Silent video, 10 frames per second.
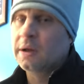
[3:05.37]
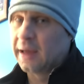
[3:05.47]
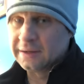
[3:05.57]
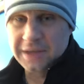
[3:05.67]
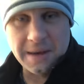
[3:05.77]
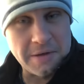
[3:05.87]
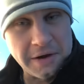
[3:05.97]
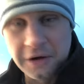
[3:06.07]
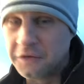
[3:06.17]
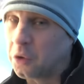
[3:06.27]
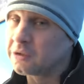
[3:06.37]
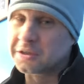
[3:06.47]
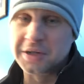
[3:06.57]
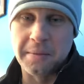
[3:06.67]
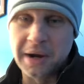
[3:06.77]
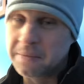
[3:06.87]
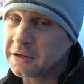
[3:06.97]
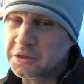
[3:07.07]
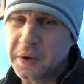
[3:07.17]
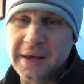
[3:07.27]
Last game of the year, of course, is coming up
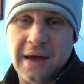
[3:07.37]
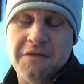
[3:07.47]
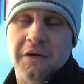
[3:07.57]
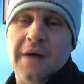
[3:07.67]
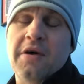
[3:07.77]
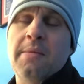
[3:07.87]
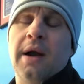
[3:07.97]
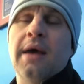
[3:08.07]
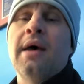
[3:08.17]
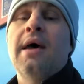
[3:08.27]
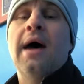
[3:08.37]
this weekend for everybody.